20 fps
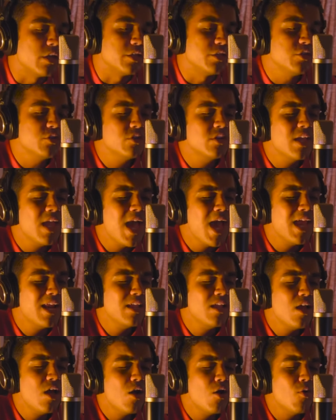You gotta
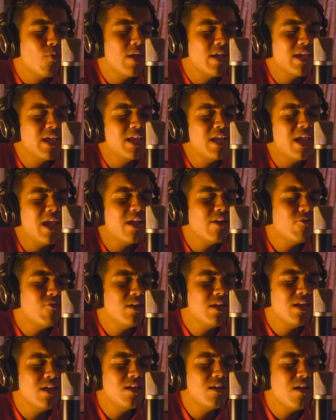go when you're
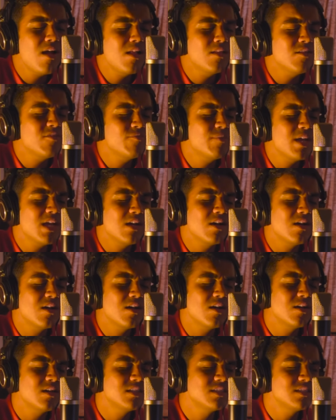angry at all of my
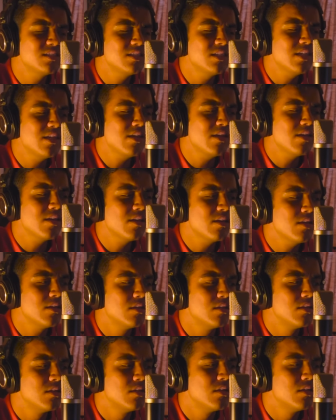honesty.
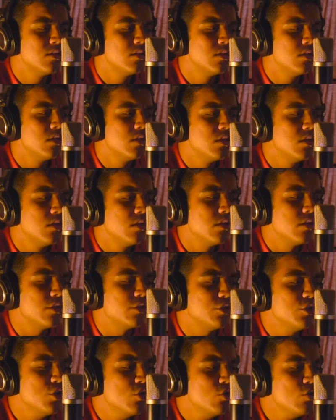
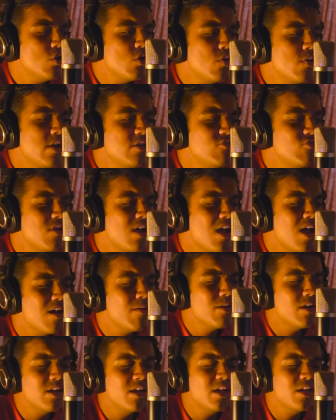You know I try,
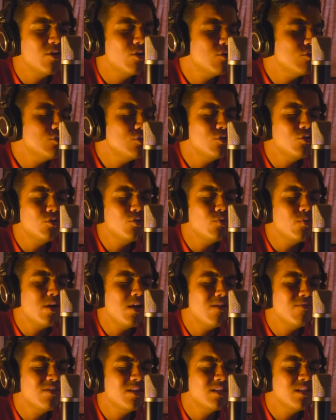but I don't do too
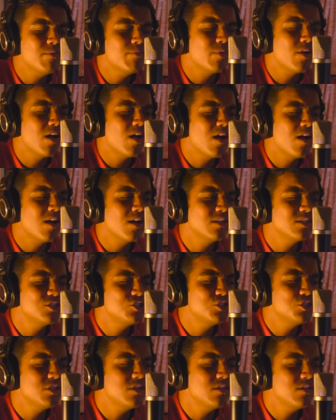well with
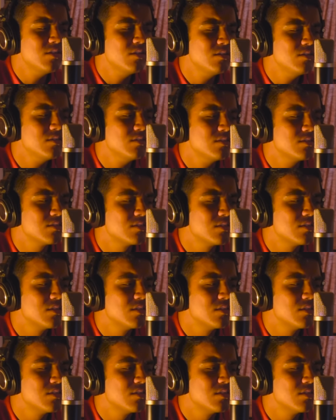apologies.